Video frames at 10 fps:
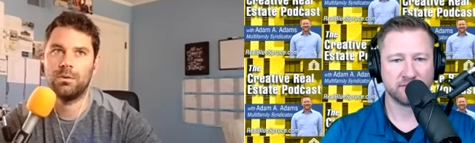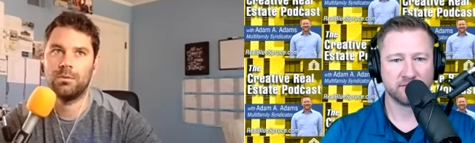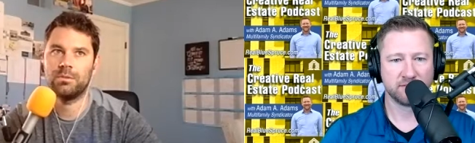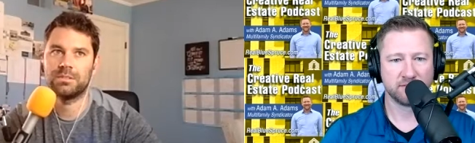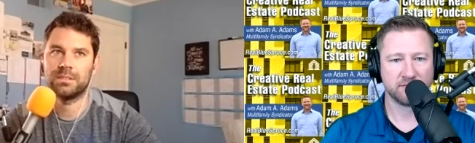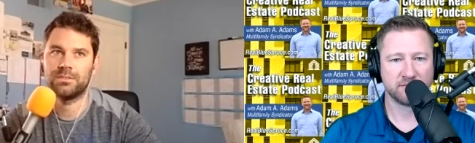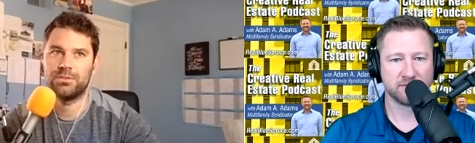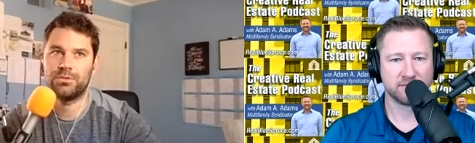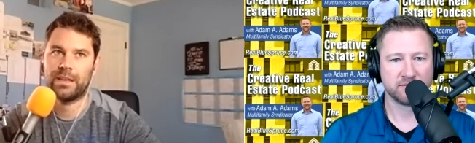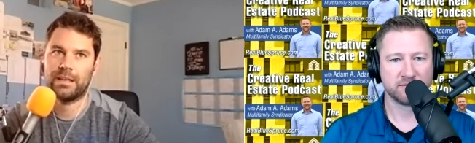Speaker 1: was this
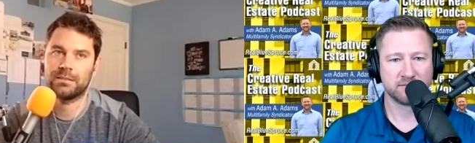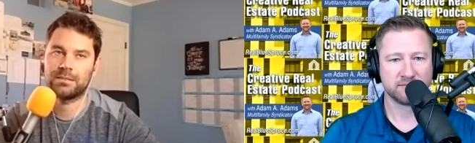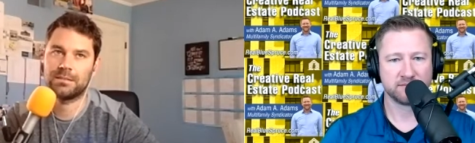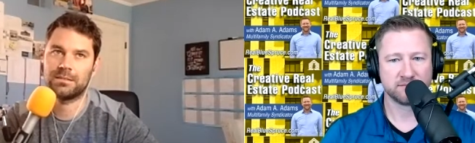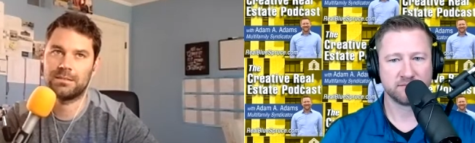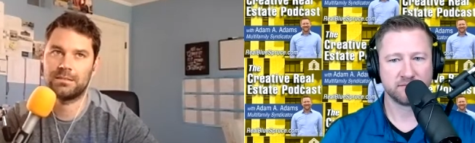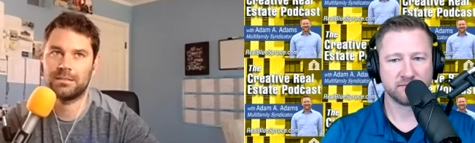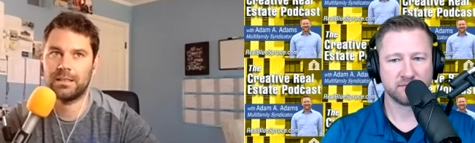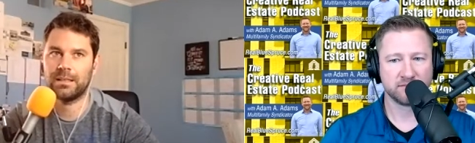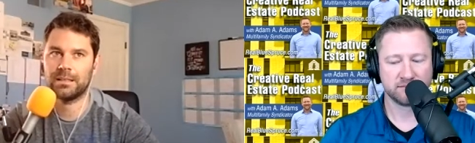
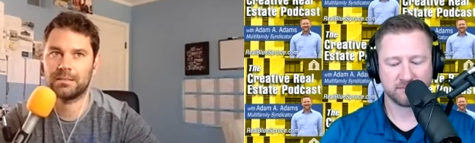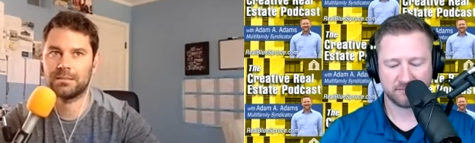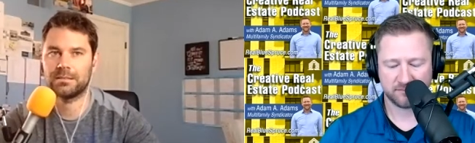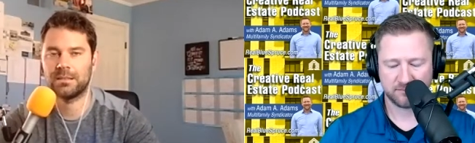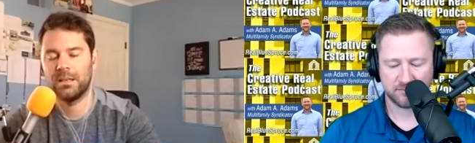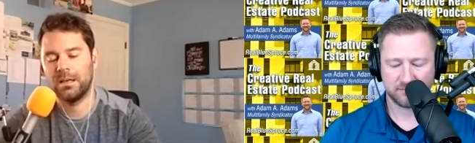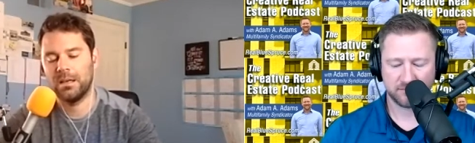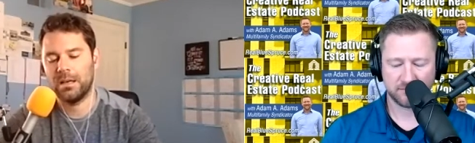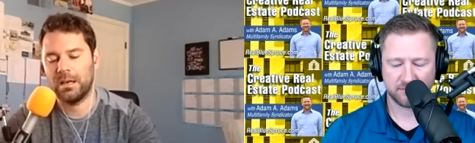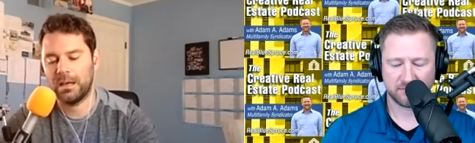2006
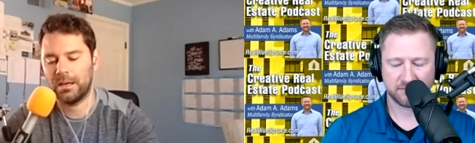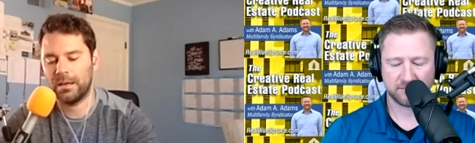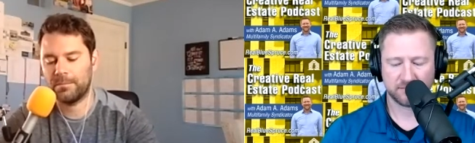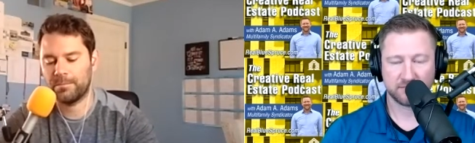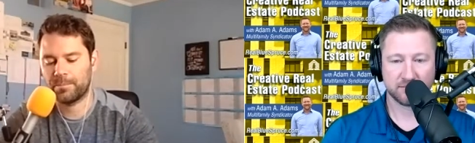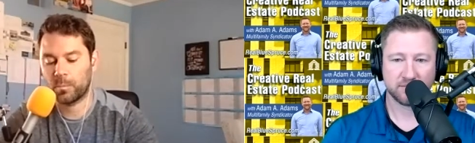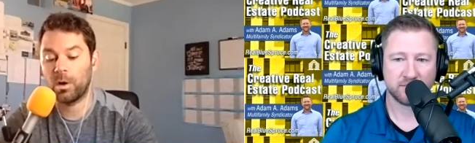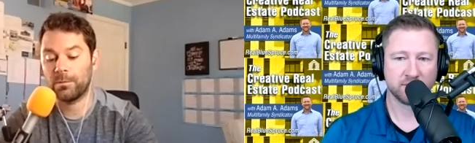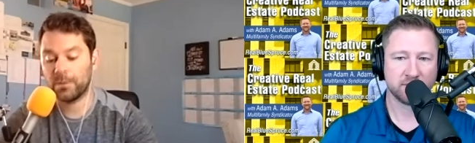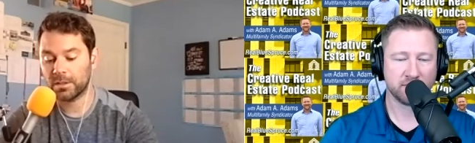um
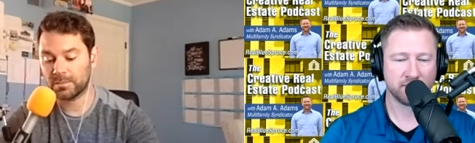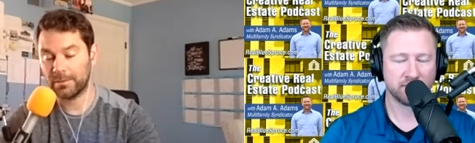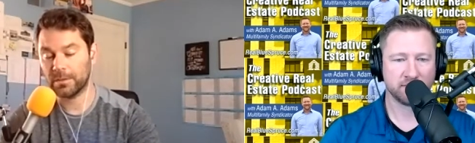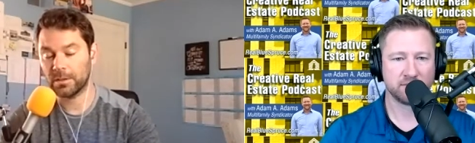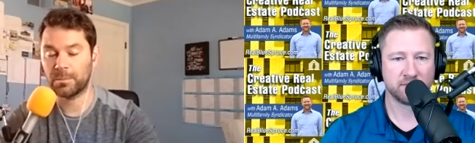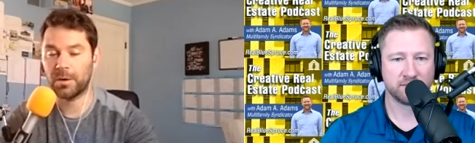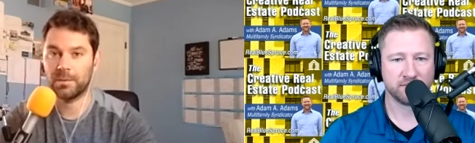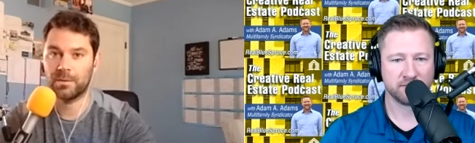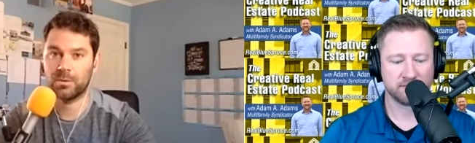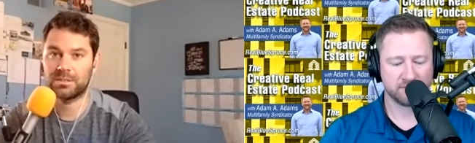well first my first
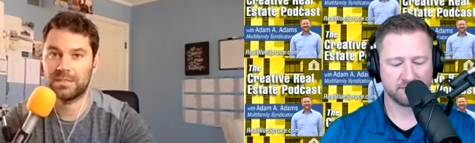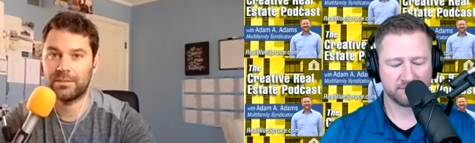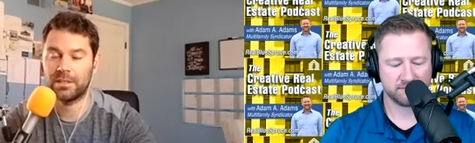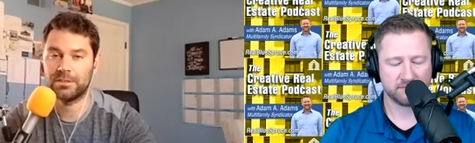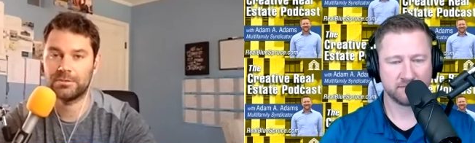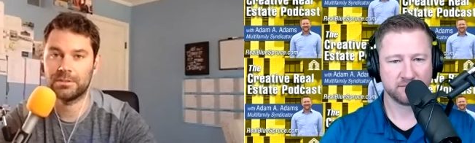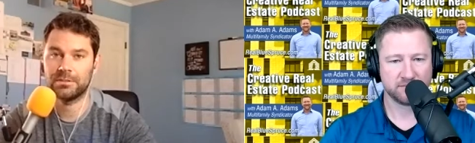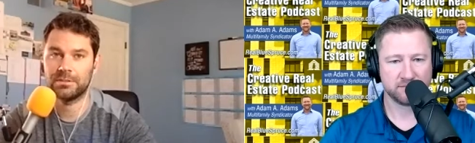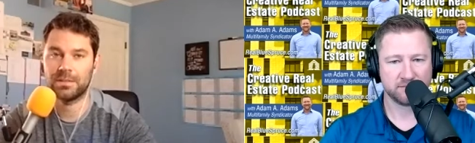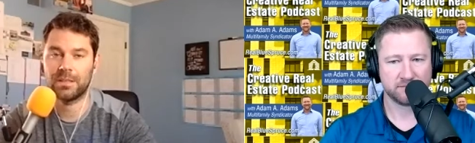apartment was 700
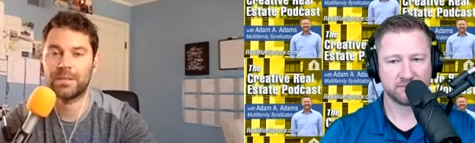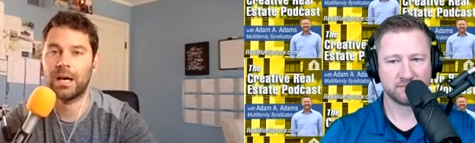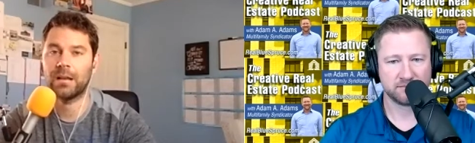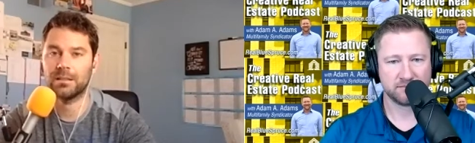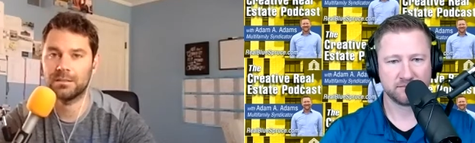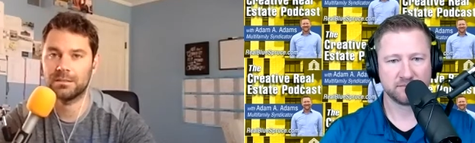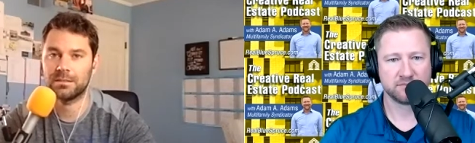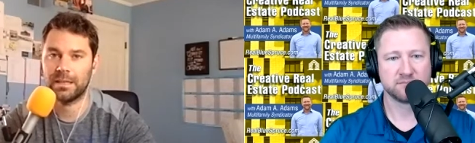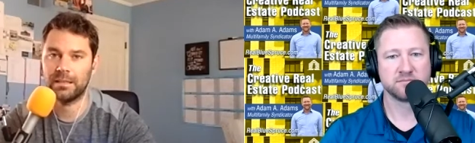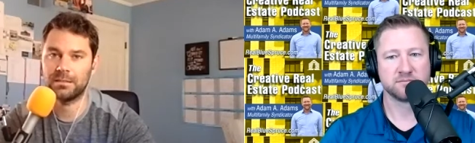and some dollars
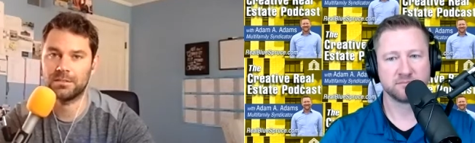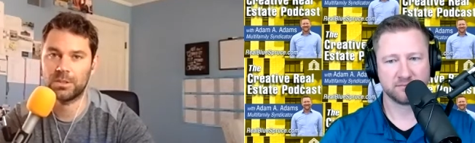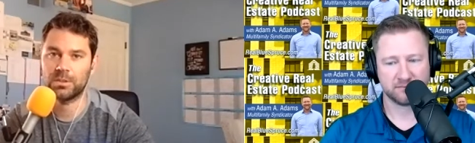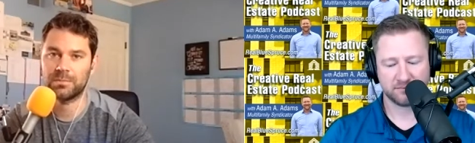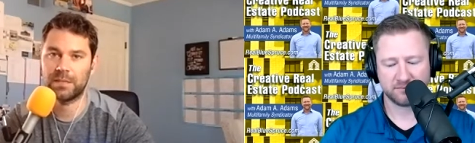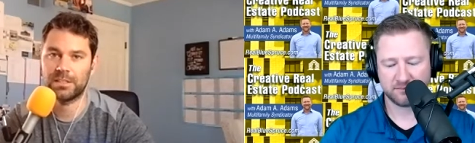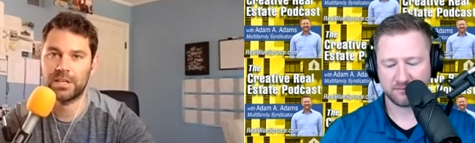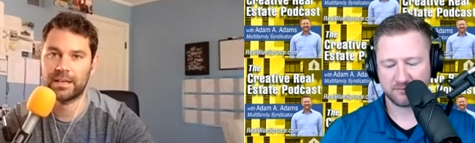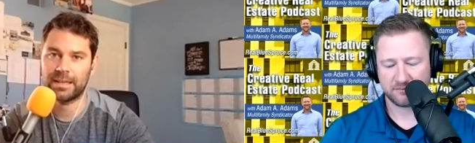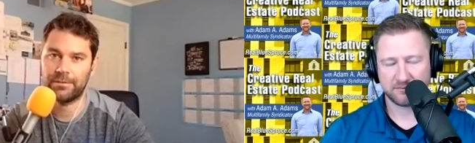and so was my
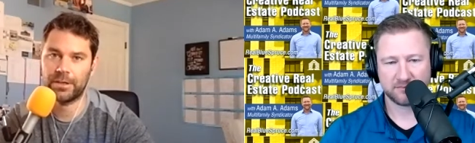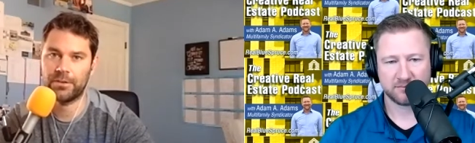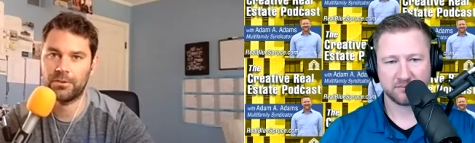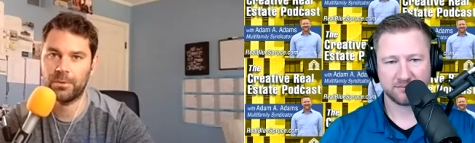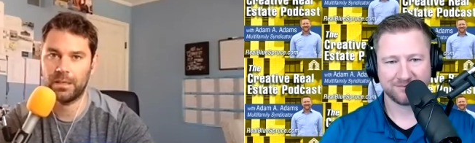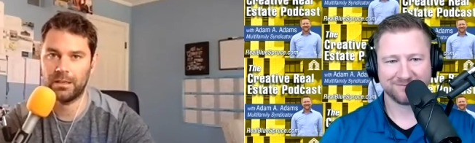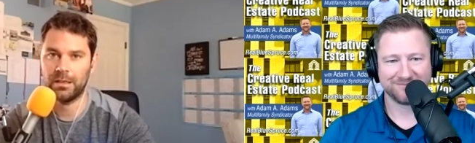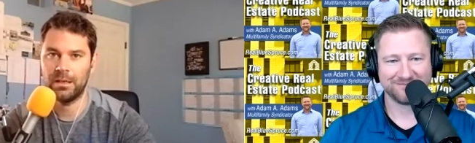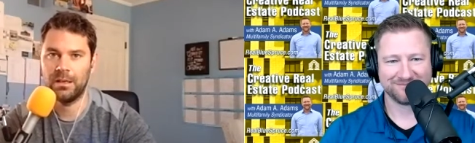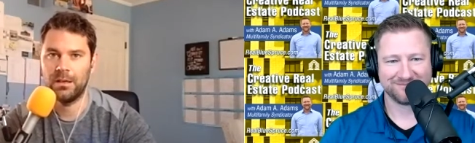check every other week
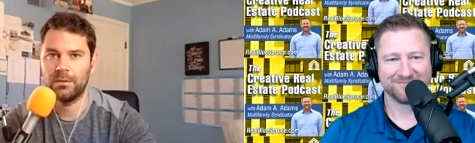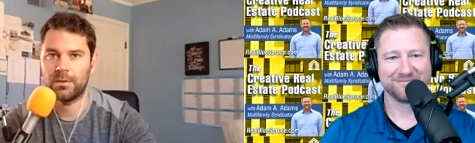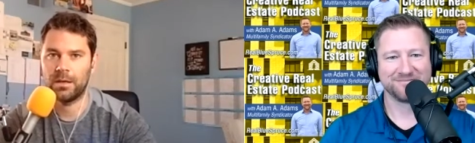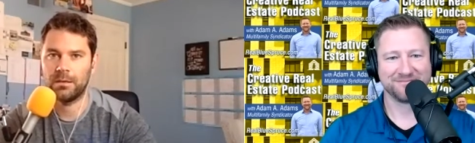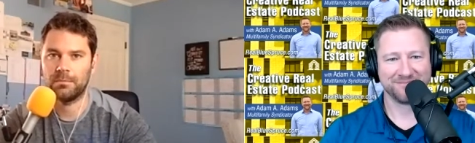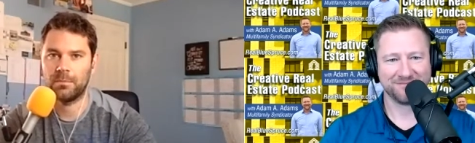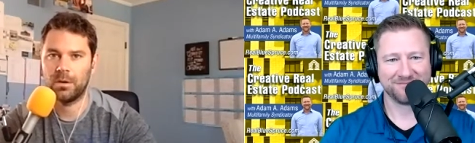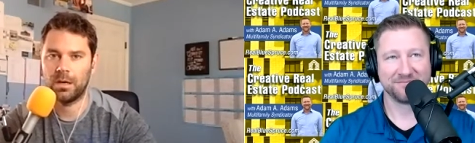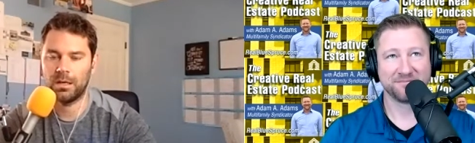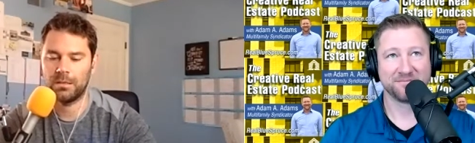from
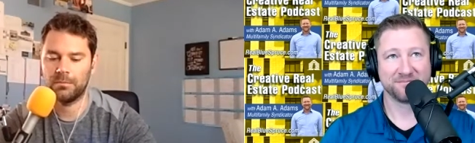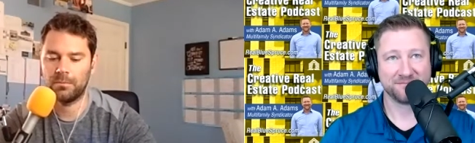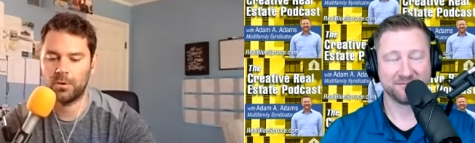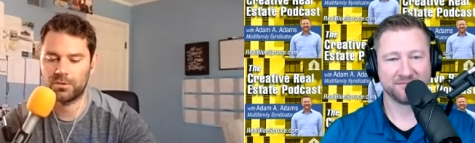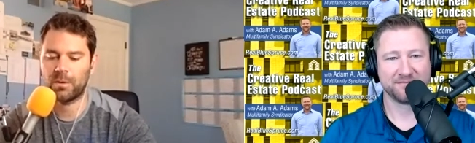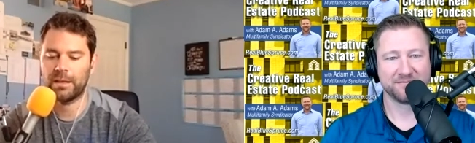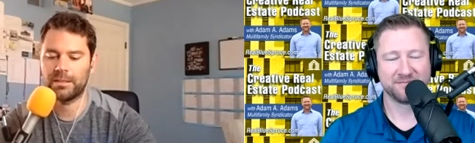um, or twice